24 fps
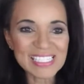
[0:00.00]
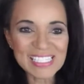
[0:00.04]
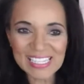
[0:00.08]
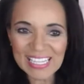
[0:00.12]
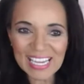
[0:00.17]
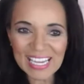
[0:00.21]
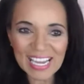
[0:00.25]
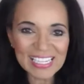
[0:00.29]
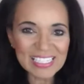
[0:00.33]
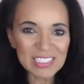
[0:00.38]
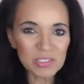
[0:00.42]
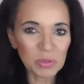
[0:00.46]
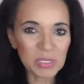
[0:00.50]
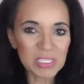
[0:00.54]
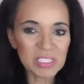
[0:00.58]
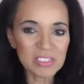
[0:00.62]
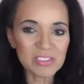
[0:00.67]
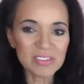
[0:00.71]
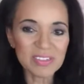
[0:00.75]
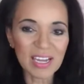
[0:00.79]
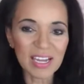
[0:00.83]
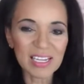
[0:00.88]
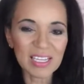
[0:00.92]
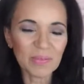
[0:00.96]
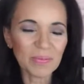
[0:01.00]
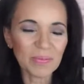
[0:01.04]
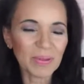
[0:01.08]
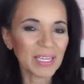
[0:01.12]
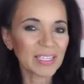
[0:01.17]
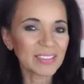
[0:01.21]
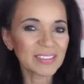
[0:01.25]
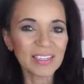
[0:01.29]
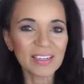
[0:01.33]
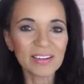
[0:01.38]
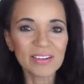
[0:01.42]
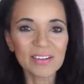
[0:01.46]
And that's what you talk
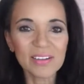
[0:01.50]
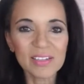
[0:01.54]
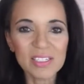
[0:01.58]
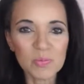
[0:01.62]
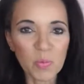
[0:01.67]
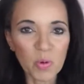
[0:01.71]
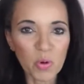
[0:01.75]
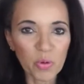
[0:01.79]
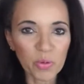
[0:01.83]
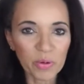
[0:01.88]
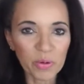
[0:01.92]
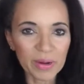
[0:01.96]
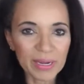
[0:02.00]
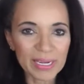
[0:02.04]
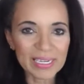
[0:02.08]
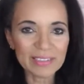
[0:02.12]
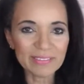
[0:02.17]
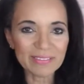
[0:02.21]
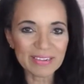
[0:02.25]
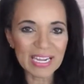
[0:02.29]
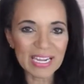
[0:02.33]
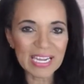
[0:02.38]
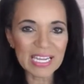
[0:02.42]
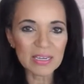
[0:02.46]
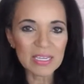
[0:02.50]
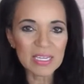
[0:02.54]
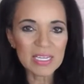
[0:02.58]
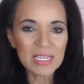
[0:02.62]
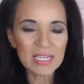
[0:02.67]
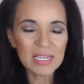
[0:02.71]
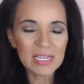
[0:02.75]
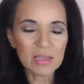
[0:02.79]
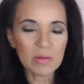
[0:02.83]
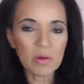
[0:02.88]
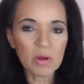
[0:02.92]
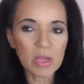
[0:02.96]
about. No, it's boring, right?
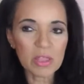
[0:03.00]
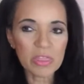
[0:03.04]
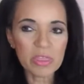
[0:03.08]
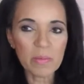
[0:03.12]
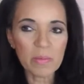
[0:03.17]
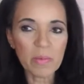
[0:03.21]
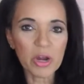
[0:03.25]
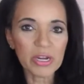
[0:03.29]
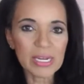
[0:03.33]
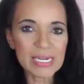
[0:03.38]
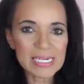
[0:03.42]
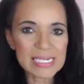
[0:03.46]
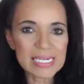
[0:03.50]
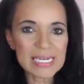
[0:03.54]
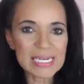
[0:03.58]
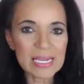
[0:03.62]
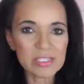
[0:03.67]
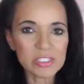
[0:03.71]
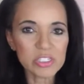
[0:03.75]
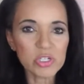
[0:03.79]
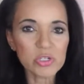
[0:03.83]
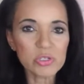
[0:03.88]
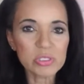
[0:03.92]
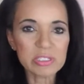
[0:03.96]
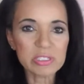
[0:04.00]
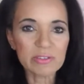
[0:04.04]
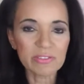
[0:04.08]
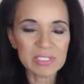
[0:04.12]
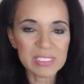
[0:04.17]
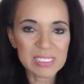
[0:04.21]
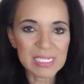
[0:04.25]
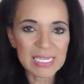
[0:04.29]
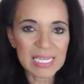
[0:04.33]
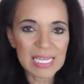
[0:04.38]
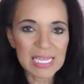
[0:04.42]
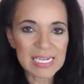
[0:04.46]
The market today is too
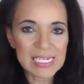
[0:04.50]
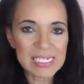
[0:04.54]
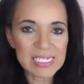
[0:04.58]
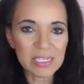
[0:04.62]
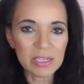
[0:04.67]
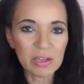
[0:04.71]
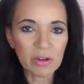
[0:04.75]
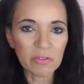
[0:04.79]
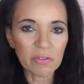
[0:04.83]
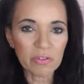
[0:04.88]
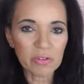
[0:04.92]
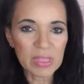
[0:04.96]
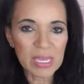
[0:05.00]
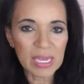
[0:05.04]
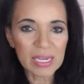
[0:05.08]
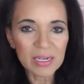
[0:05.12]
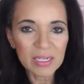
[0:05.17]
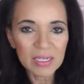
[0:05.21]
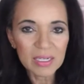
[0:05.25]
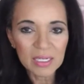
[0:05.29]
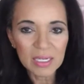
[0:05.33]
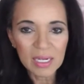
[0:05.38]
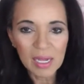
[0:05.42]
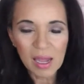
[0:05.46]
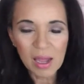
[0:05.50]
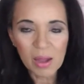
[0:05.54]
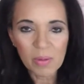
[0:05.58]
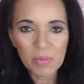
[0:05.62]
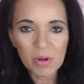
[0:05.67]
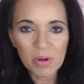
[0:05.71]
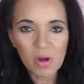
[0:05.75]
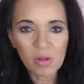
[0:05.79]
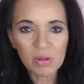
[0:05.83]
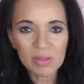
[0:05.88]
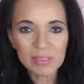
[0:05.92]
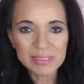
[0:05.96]
sophisticated to go for that
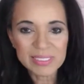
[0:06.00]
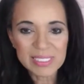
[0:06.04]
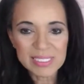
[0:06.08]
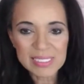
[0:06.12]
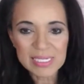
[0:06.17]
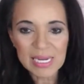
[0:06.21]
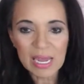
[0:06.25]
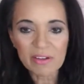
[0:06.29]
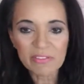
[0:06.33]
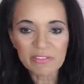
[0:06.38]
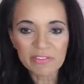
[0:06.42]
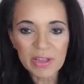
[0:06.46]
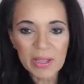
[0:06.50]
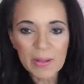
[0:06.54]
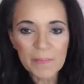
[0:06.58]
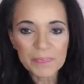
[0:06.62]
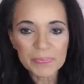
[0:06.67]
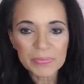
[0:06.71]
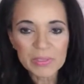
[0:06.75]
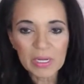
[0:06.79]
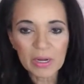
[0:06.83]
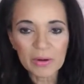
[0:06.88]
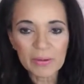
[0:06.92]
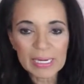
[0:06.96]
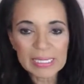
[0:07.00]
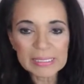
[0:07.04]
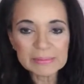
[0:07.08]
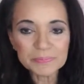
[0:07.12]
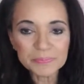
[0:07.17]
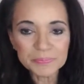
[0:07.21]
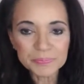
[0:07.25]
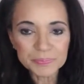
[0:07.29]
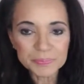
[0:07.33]
old stuff. All right.